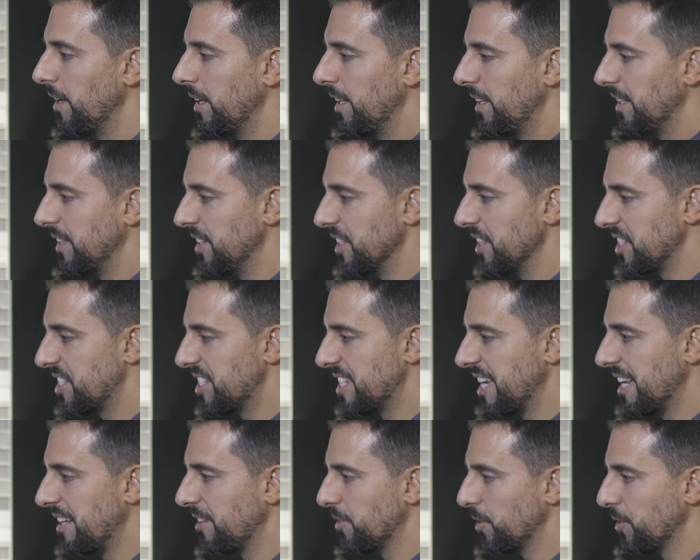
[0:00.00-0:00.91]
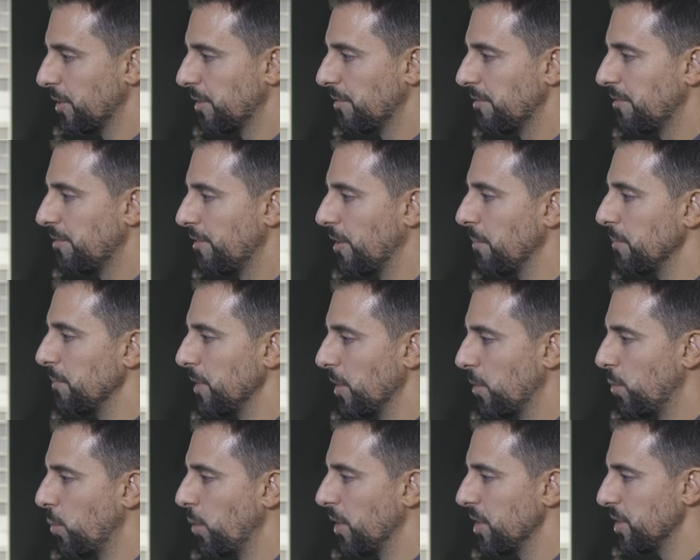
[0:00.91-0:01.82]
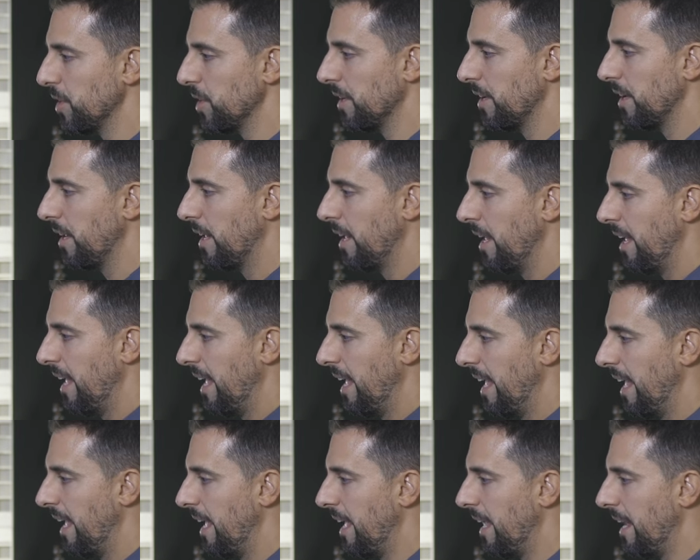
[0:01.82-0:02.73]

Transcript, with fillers: the center from the equation, and